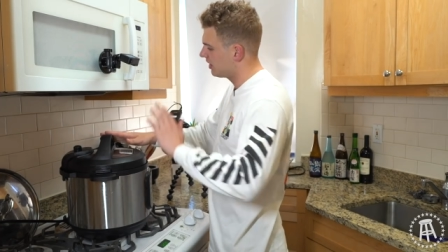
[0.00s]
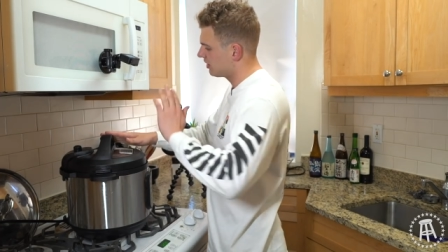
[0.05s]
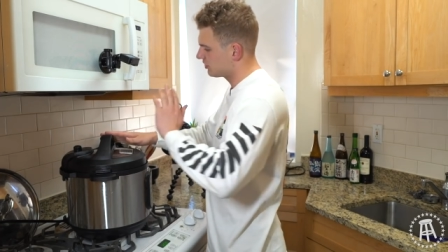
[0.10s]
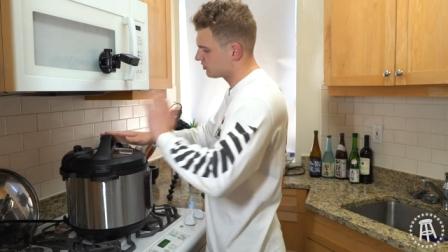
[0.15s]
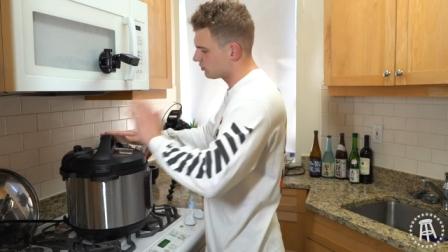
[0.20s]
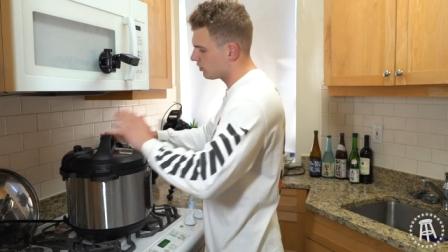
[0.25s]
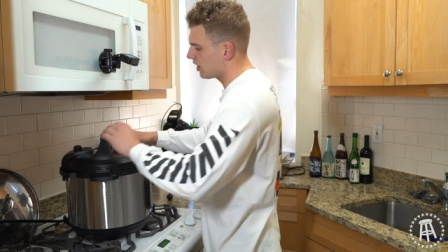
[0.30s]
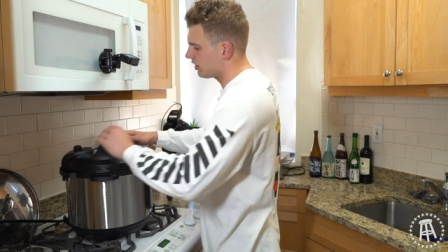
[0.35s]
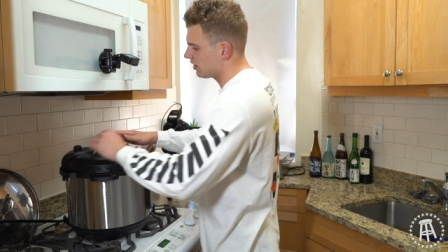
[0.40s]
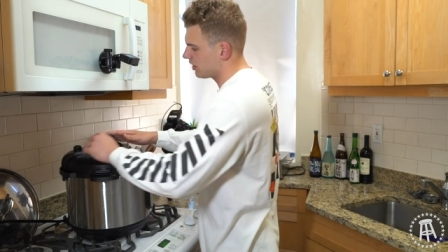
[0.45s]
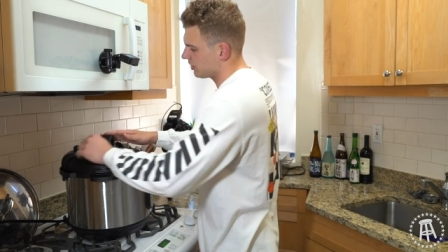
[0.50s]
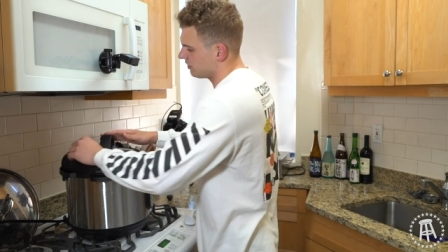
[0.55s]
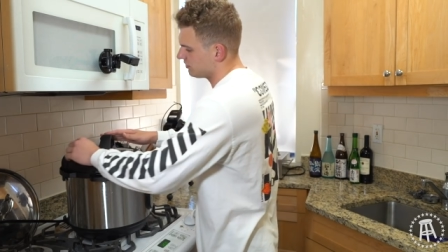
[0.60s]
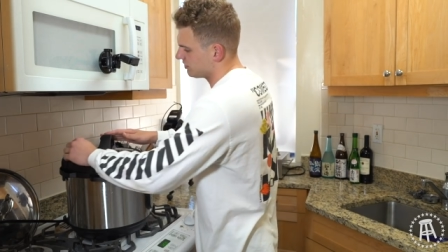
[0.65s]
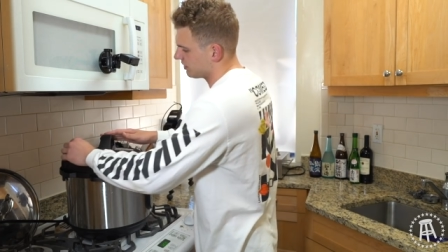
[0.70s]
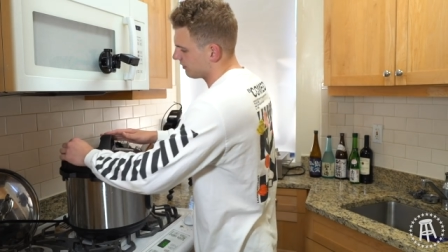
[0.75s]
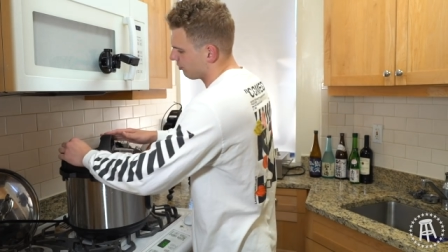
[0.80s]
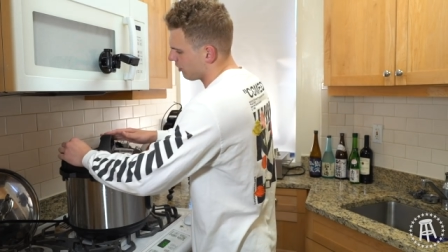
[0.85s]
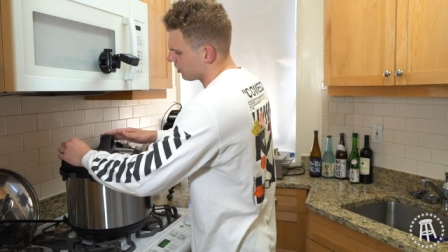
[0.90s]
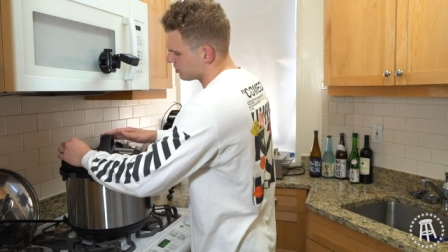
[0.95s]
That's why I like
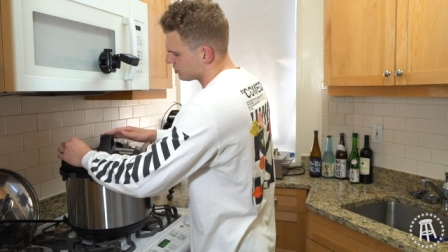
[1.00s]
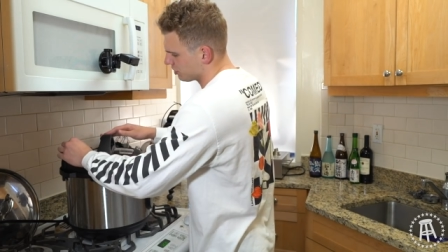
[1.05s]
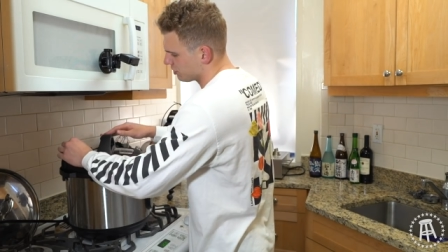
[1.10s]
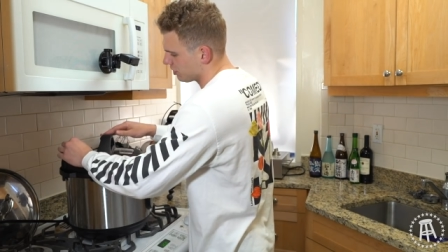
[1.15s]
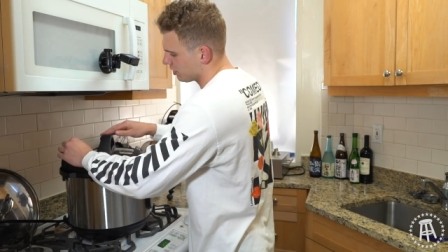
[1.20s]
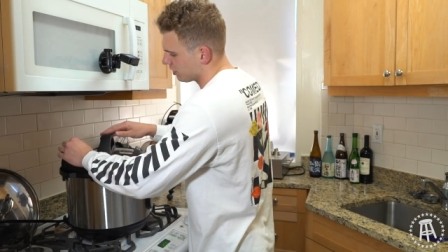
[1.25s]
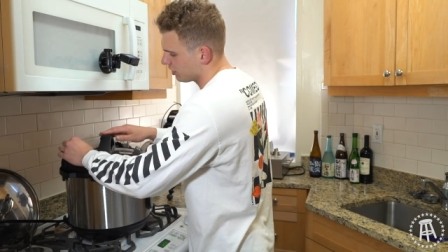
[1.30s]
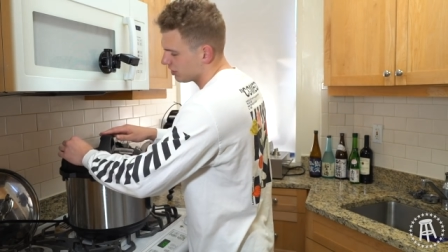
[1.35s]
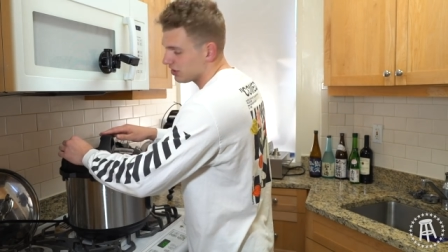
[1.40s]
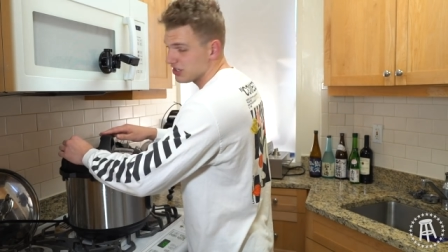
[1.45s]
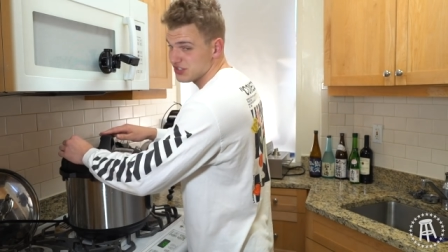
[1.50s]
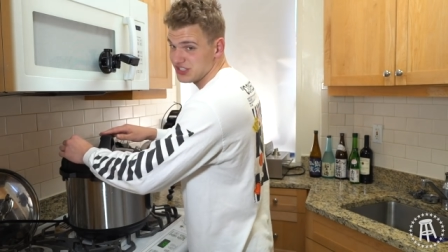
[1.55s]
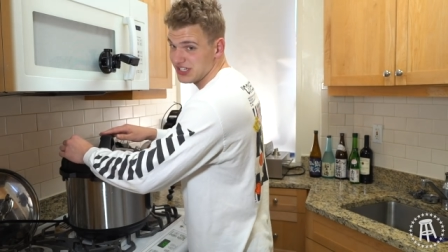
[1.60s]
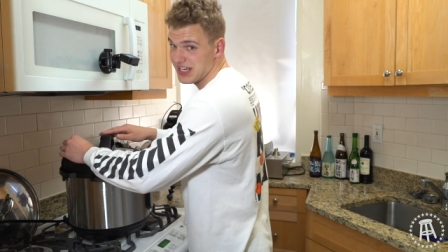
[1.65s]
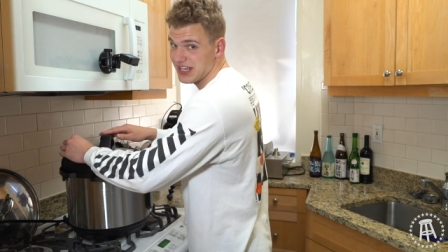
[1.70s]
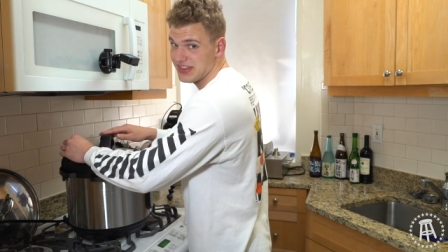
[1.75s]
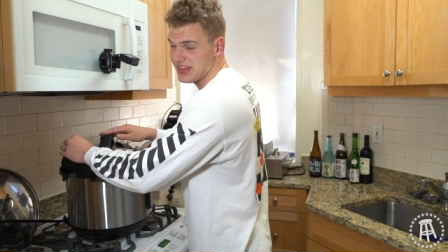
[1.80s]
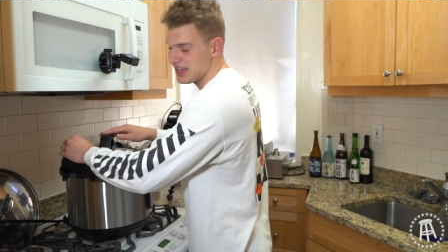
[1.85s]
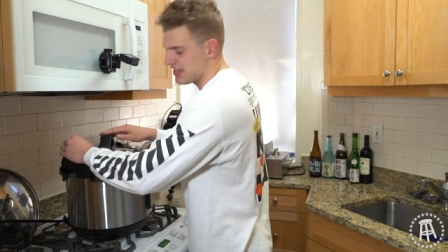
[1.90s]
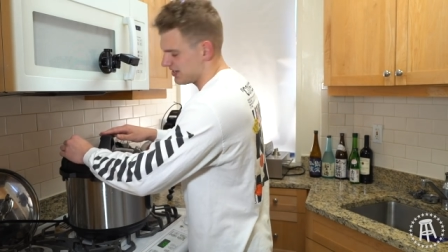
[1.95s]
using a pressure cooker, because you
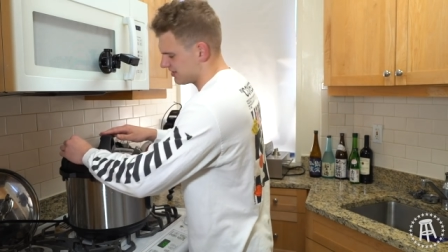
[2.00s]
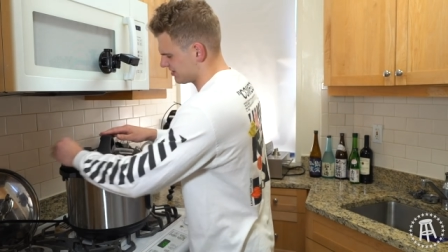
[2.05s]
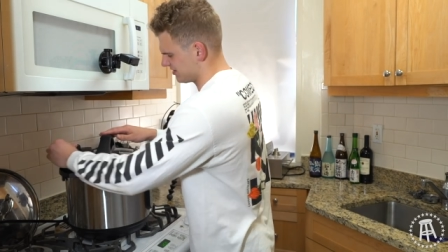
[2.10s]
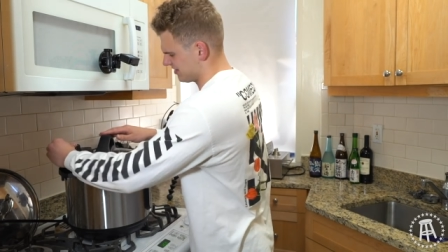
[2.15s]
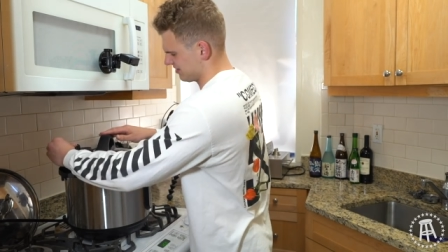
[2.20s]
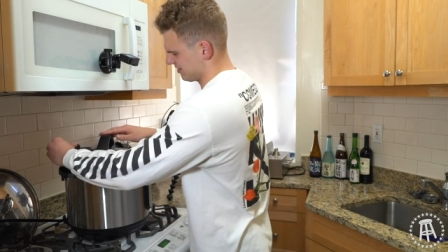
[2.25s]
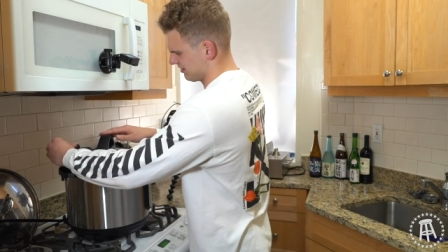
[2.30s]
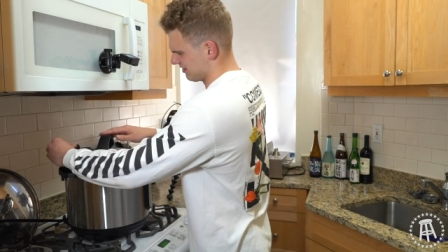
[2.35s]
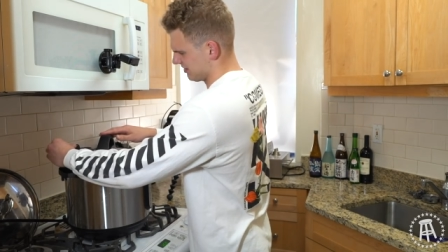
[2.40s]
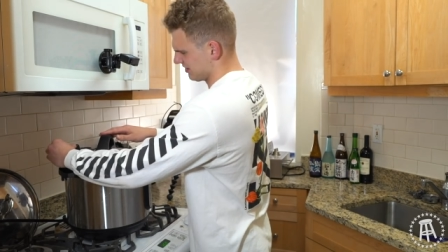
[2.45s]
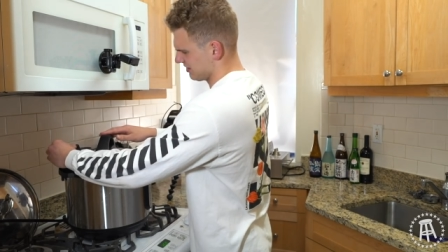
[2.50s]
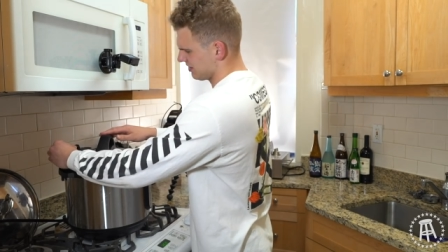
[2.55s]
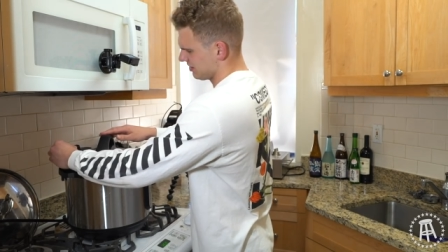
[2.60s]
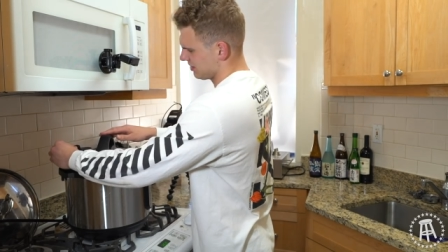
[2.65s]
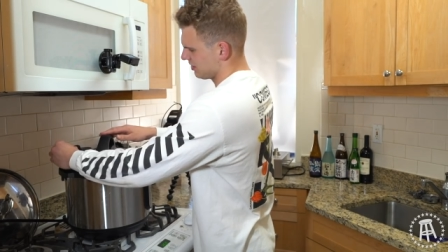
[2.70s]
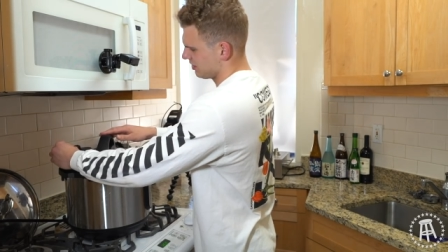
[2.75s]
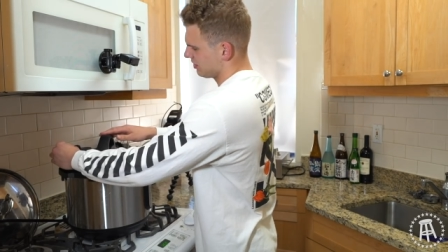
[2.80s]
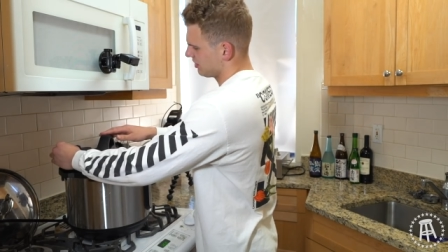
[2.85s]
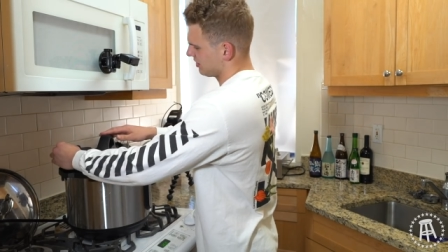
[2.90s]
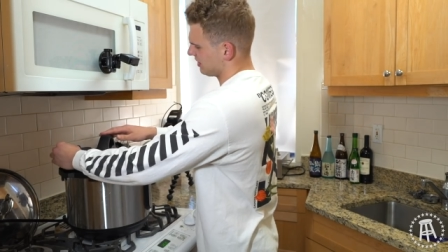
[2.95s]
get
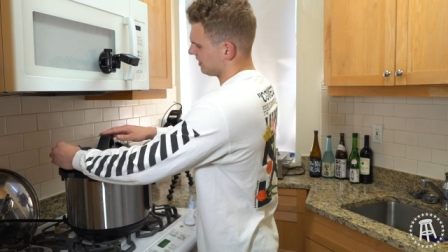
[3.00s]
this.